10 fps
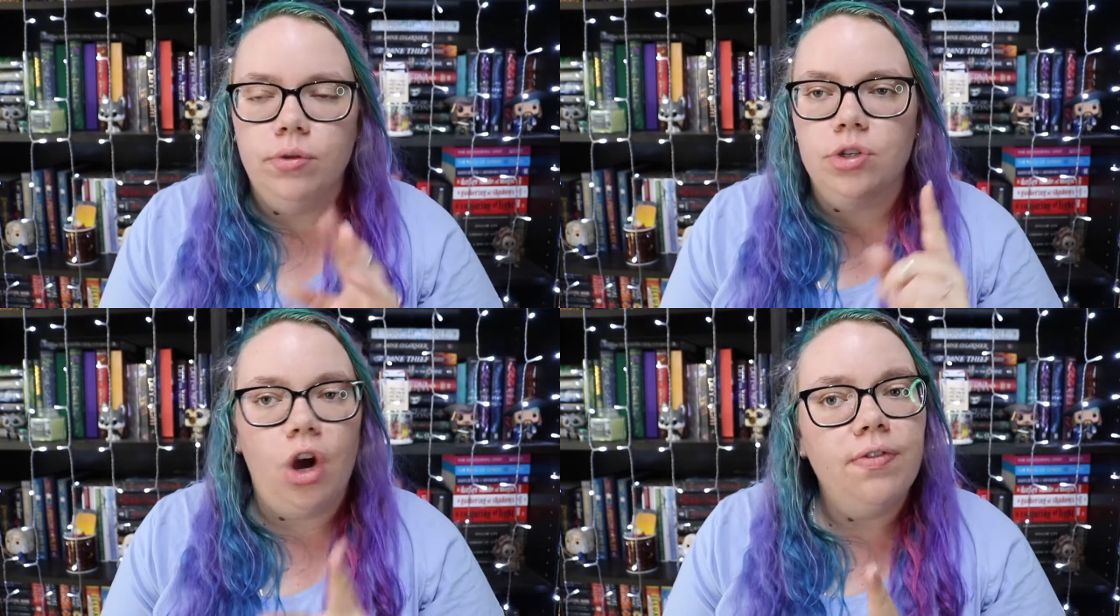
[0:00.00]

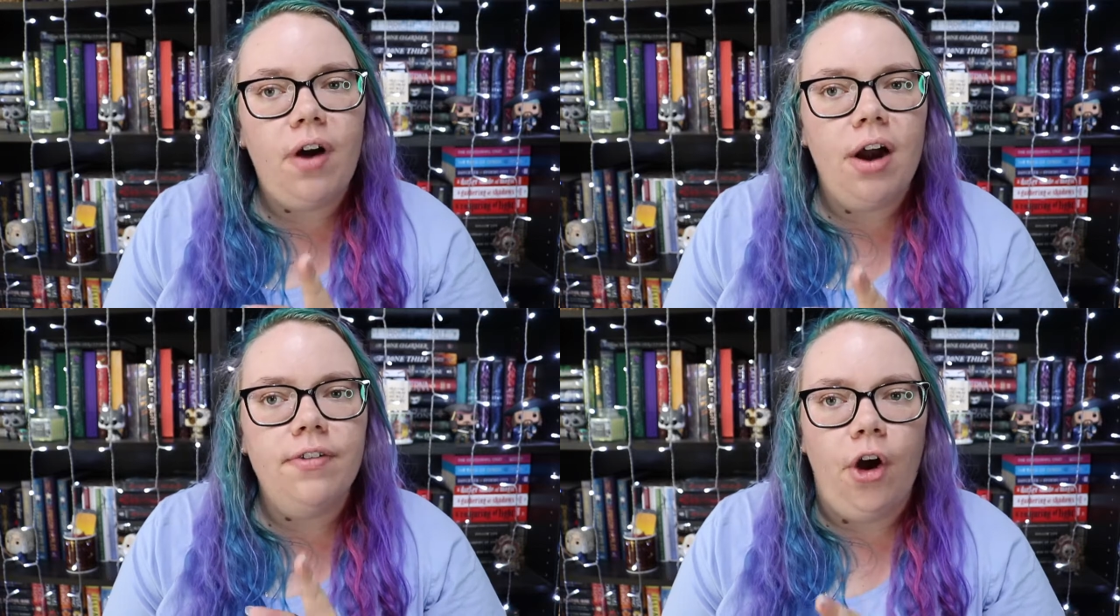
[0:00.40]
So
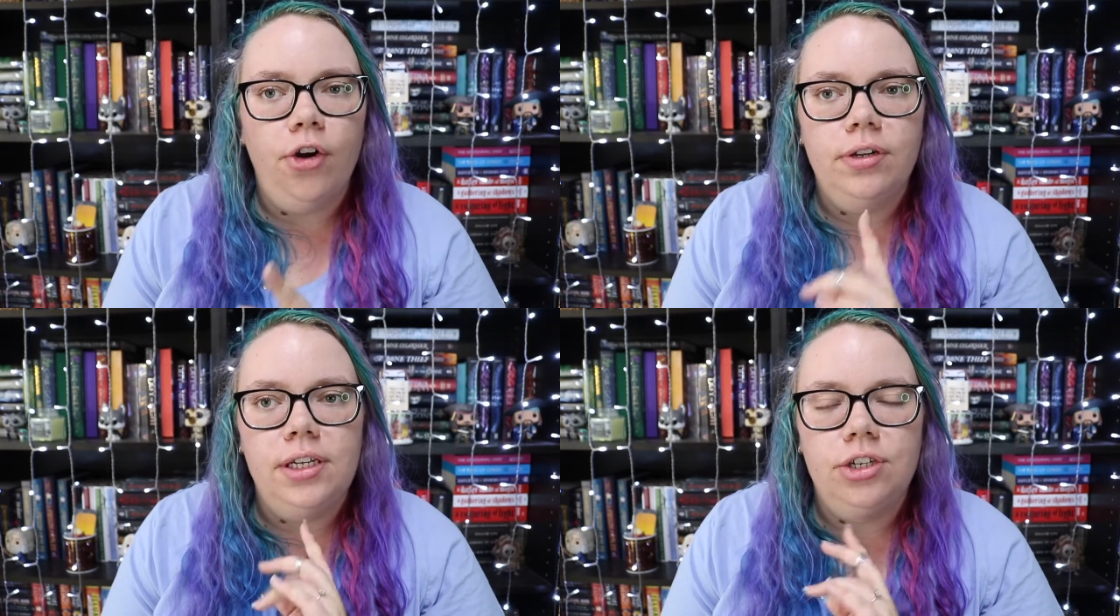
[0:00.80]
far I've
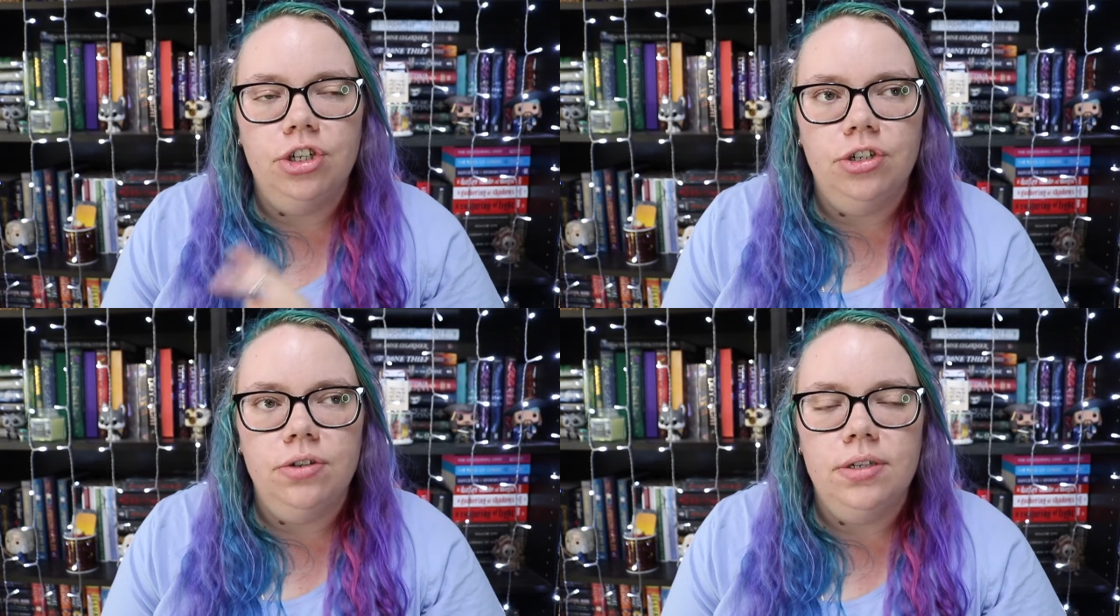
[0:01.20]
only
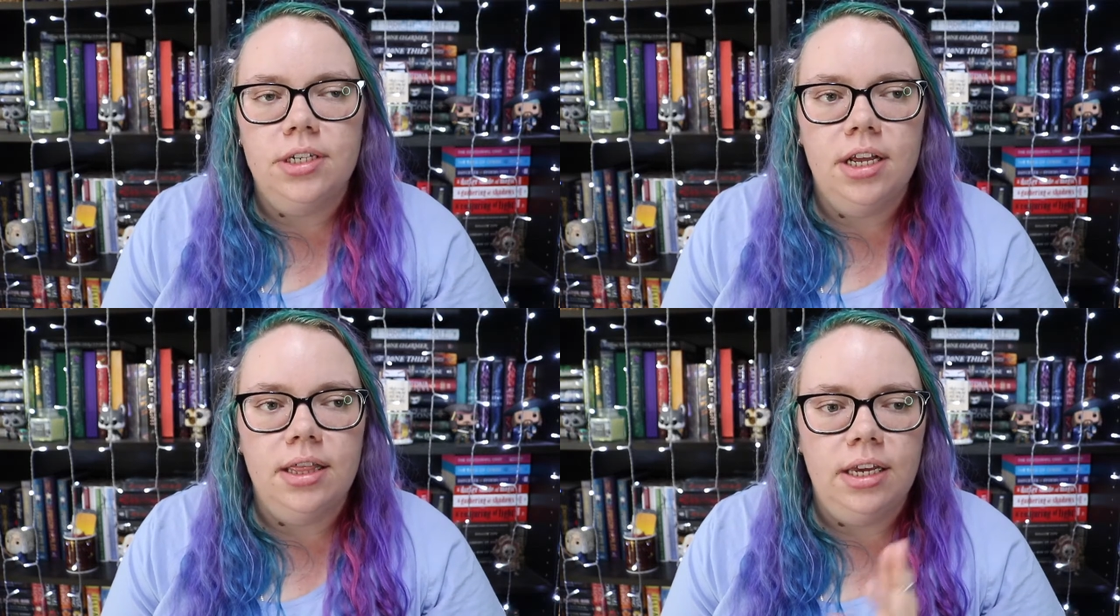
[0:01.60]

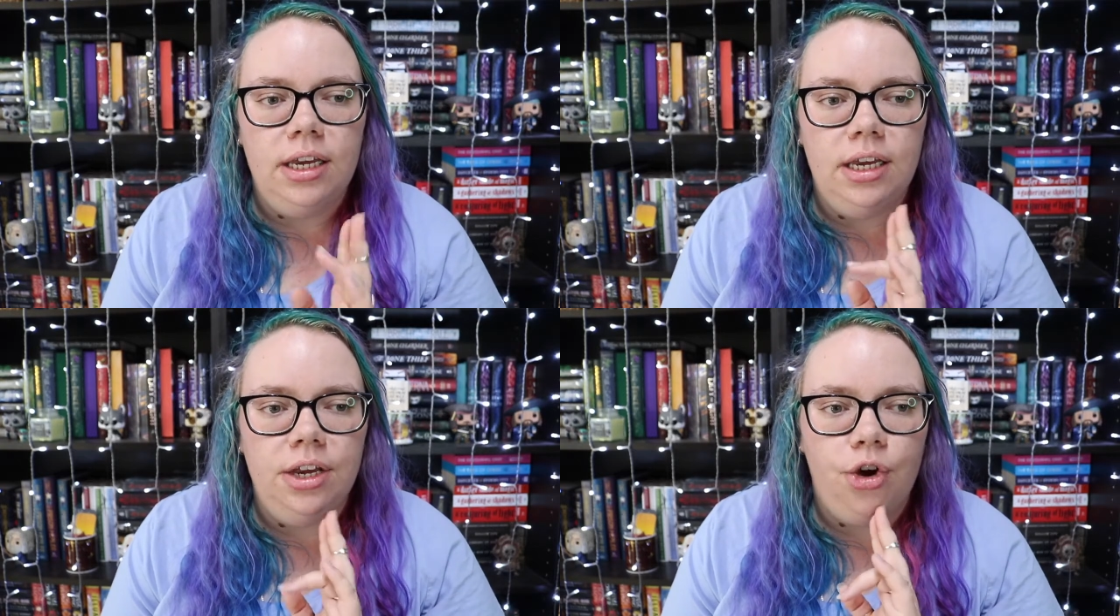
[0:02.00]
used
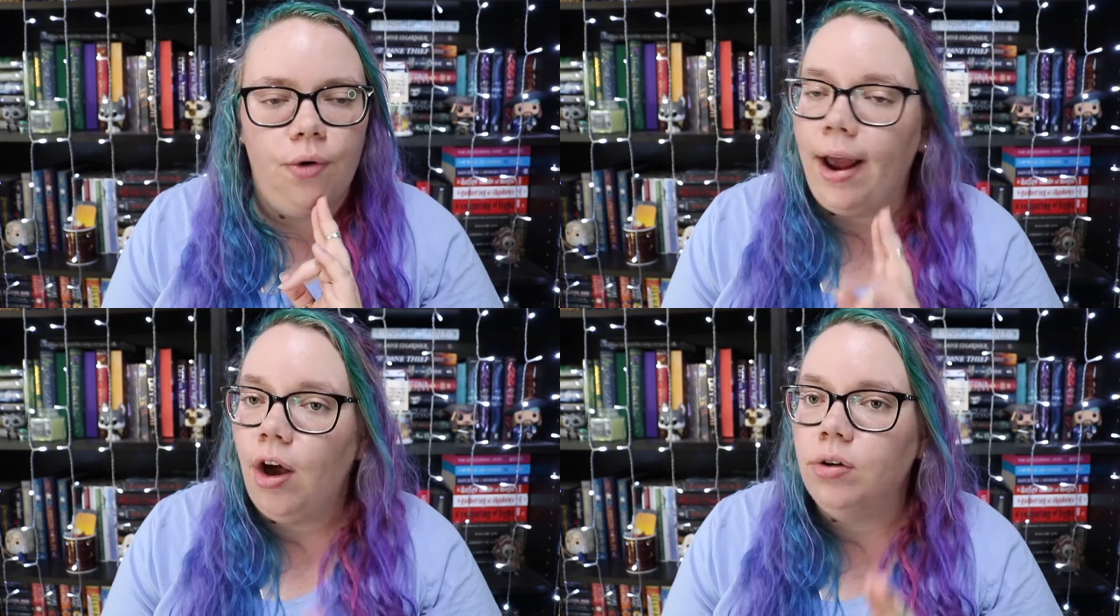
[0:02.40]
the
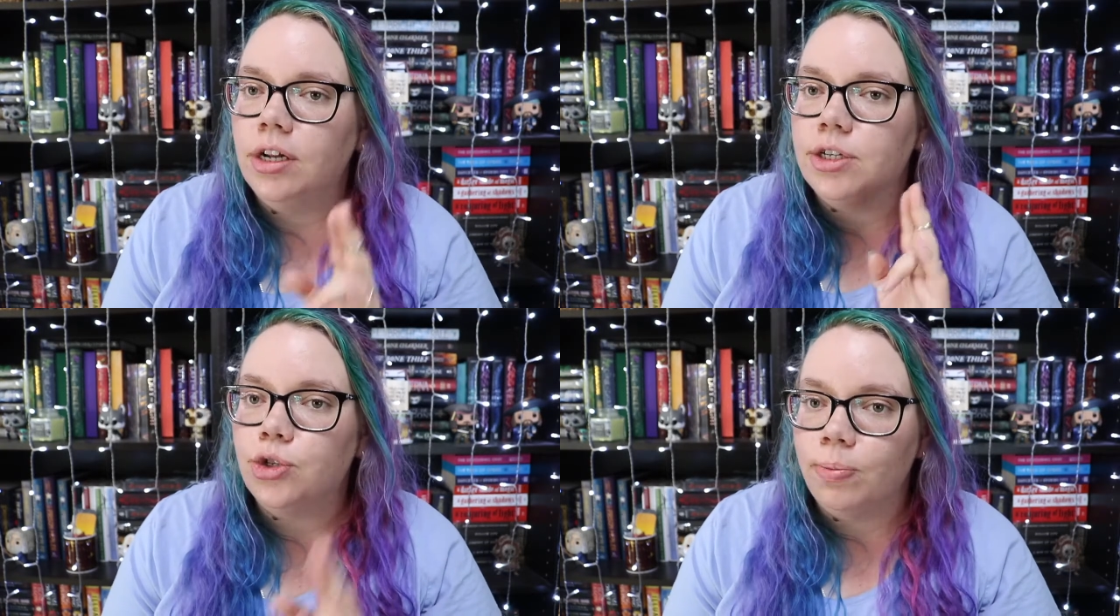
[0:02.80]

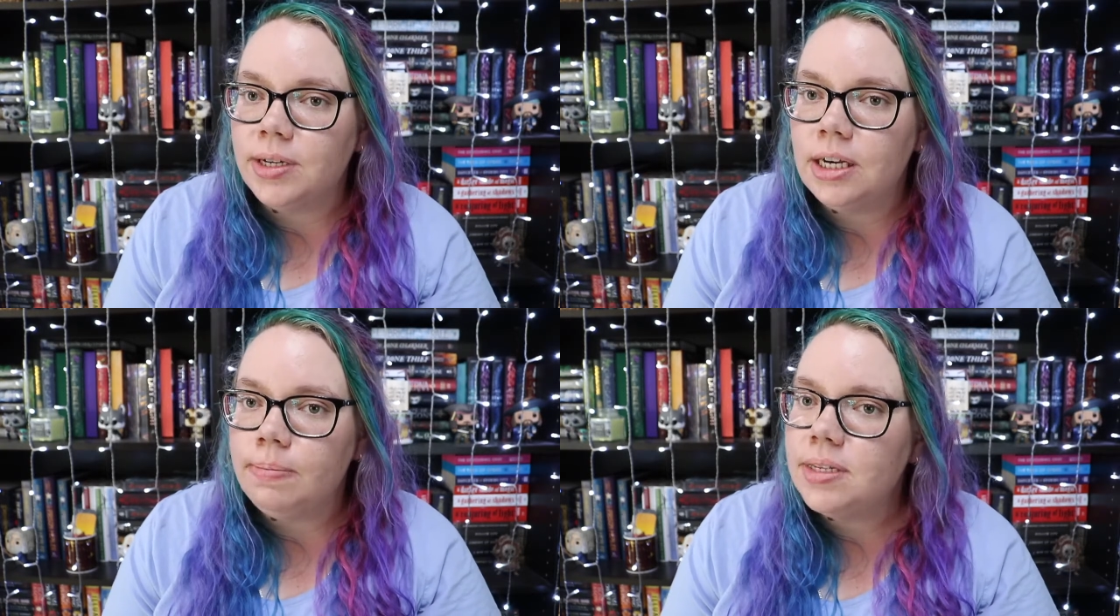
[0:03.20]
Crayola Super
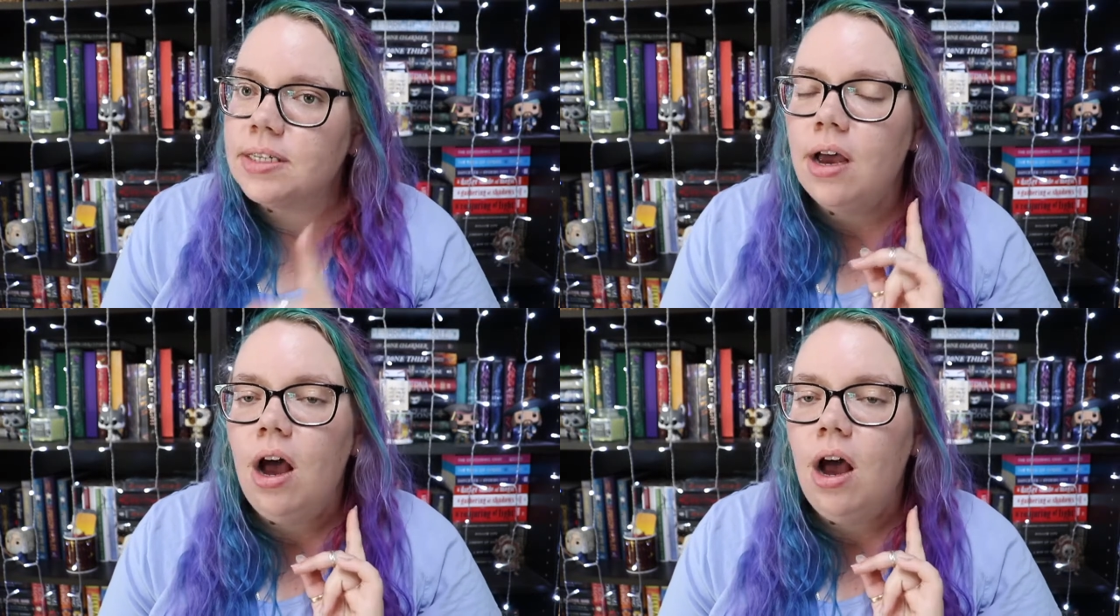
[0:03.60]
Tips